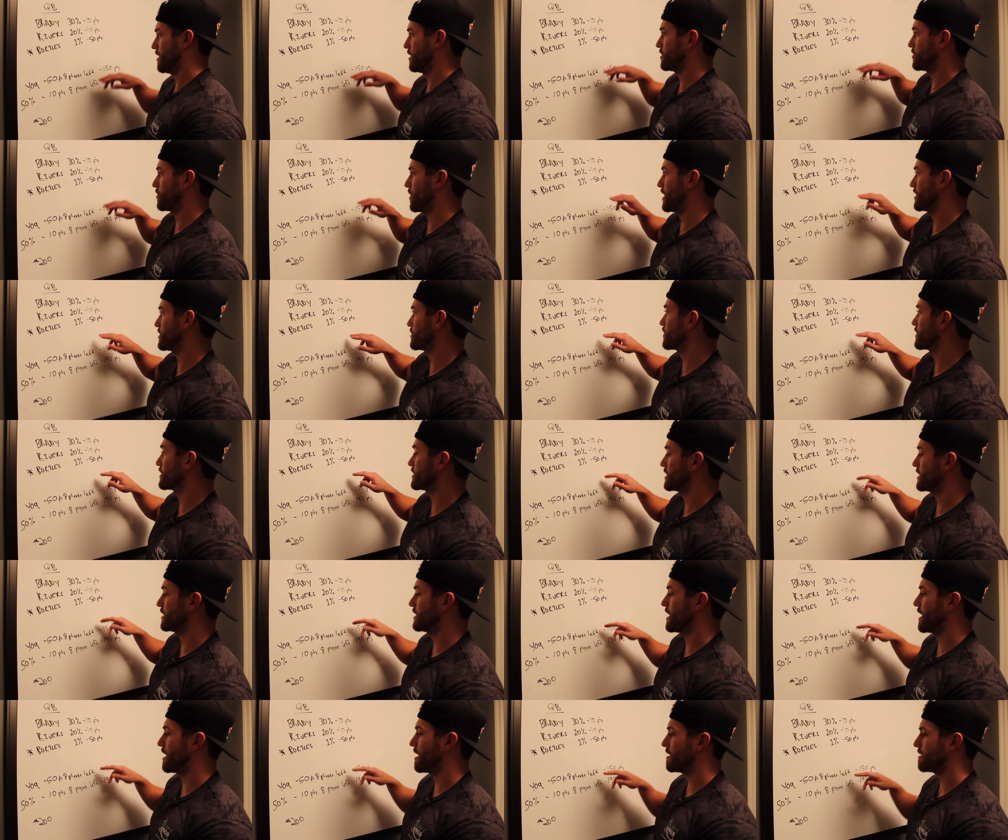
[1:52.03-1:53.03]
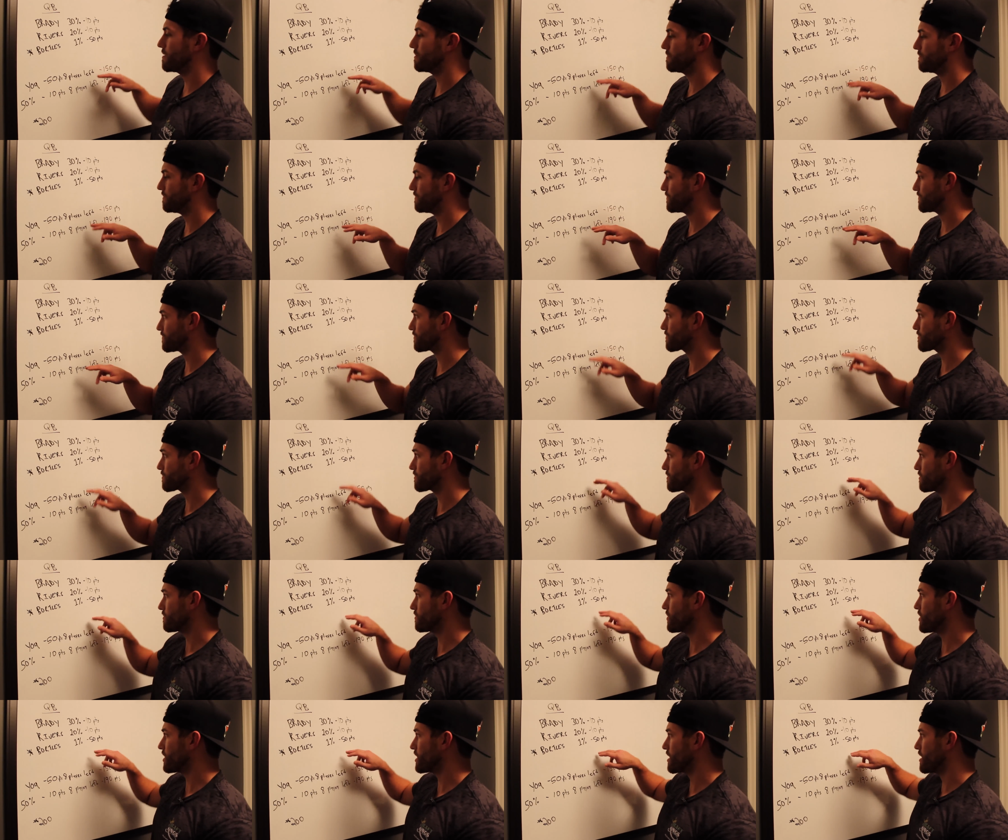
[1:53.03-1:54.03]
So as you can see there,
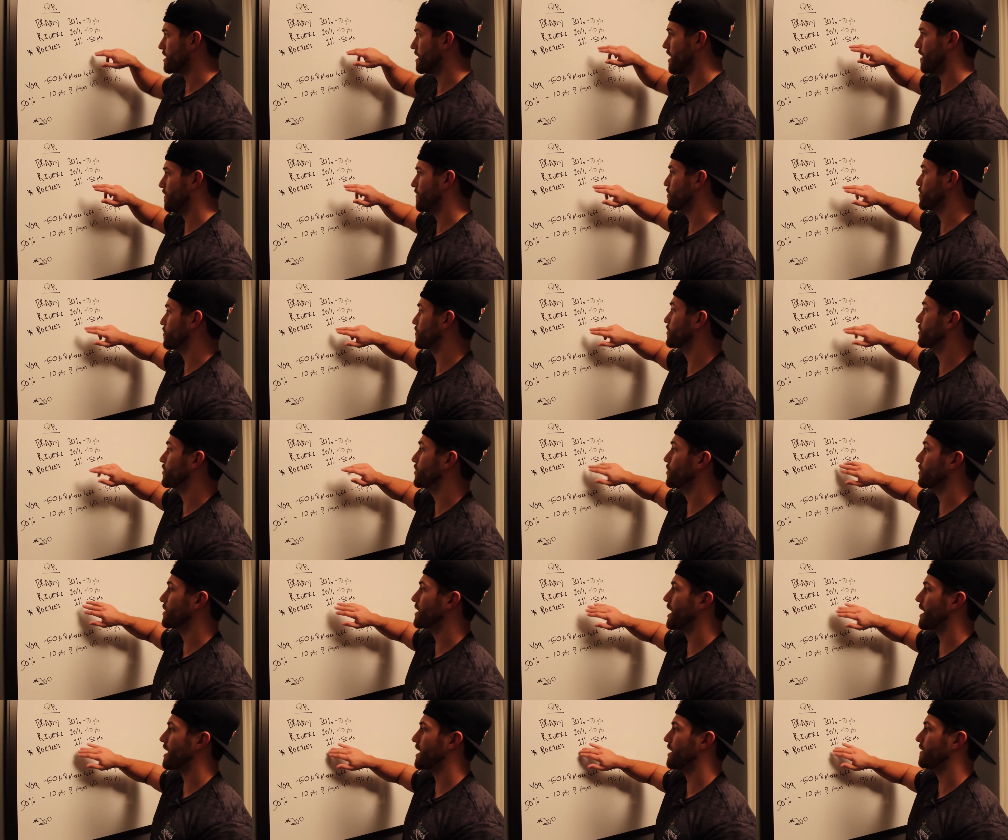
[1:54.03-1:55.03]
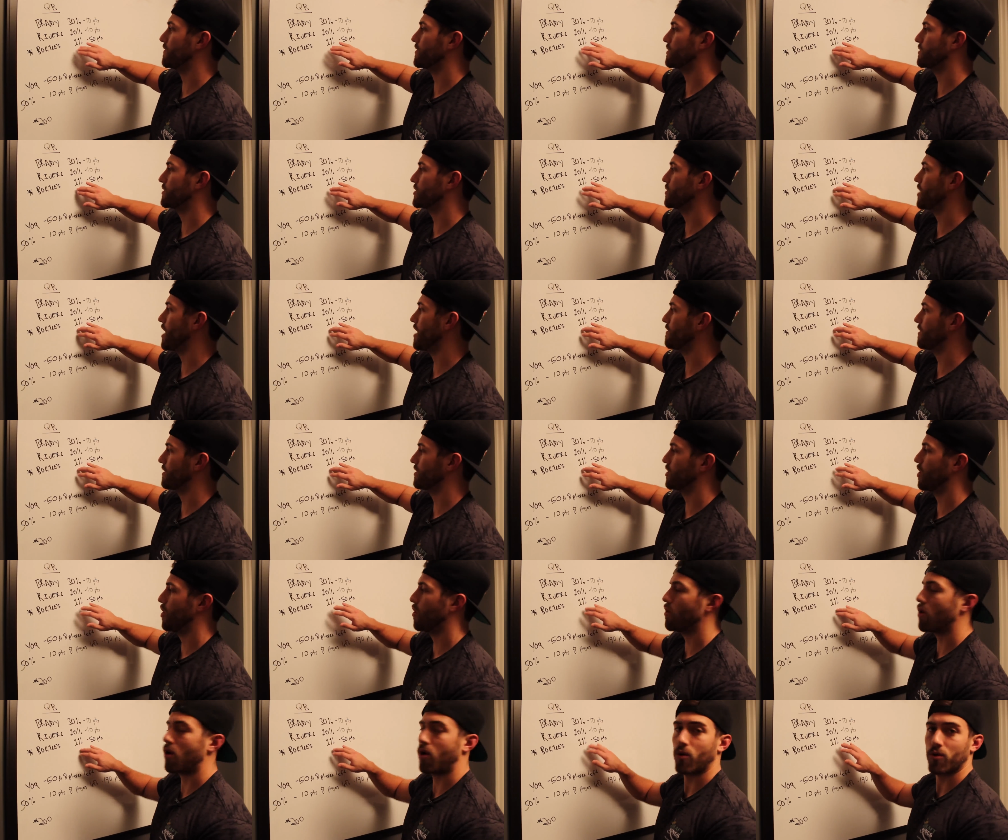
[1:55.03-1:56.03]
if you do have a
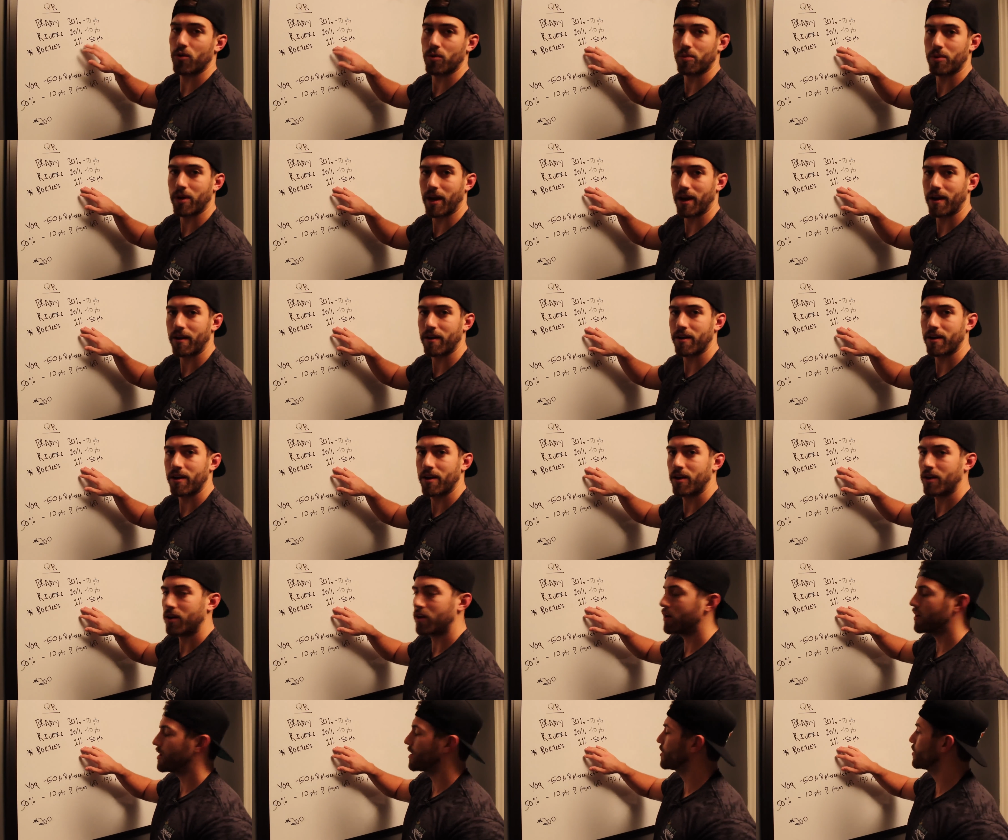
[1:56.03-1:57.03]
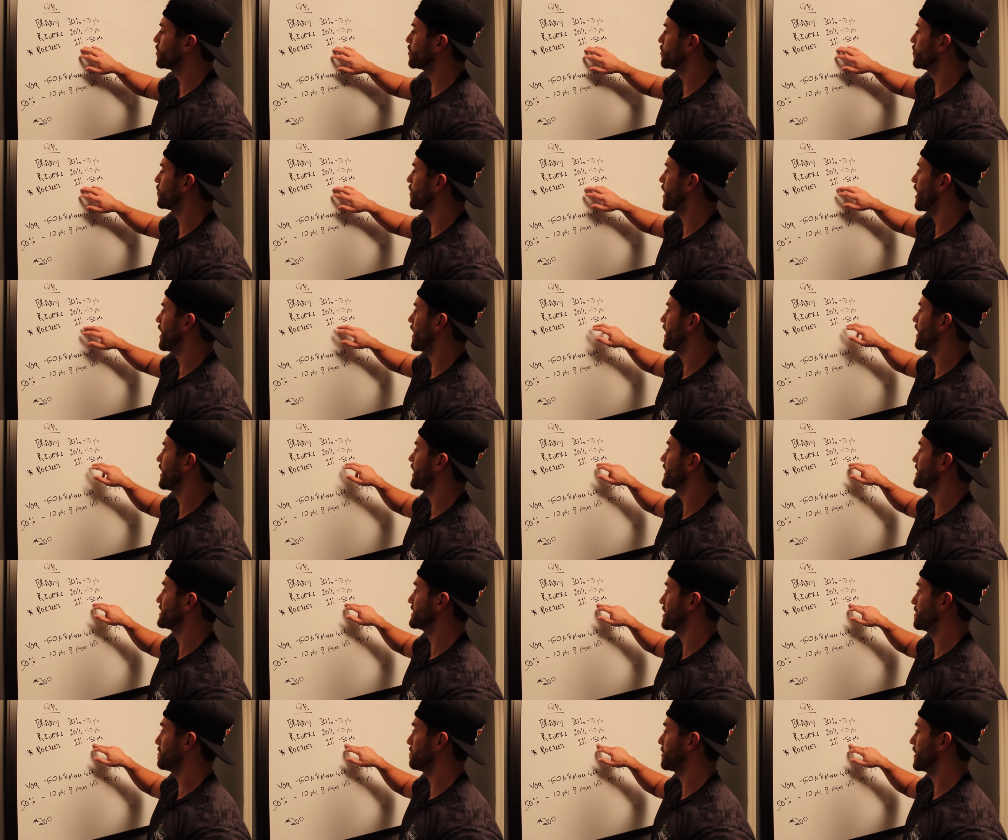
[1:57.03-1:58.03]
low owned player who
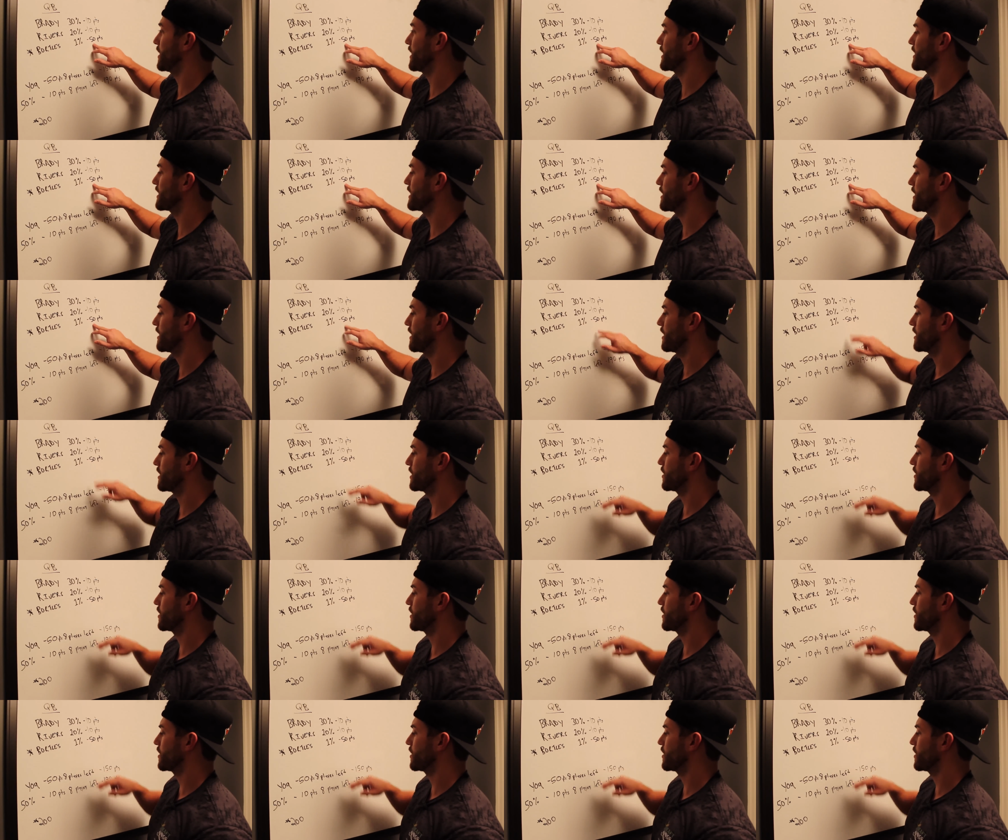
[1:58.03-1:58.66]
hits it big,